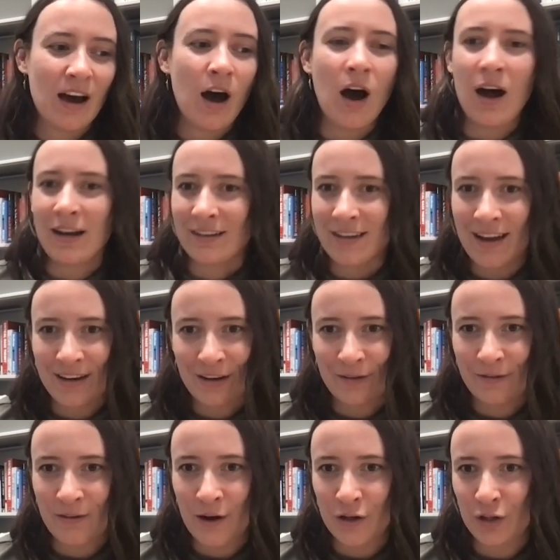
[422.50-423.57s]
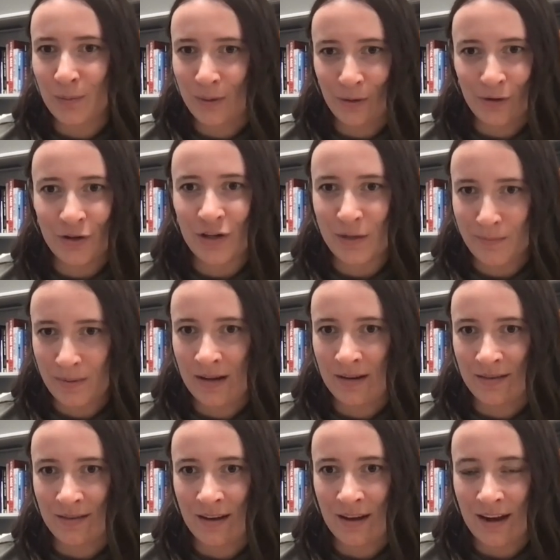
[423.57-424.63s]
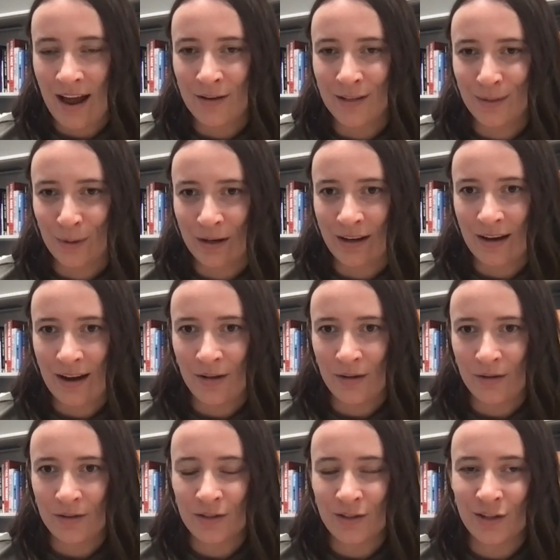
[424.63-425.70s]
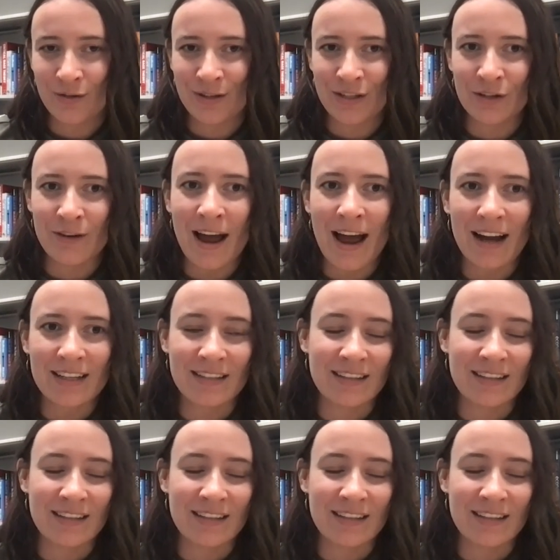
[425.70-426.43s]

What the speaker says: on kind of entrepreneurship and housework and how those two interact.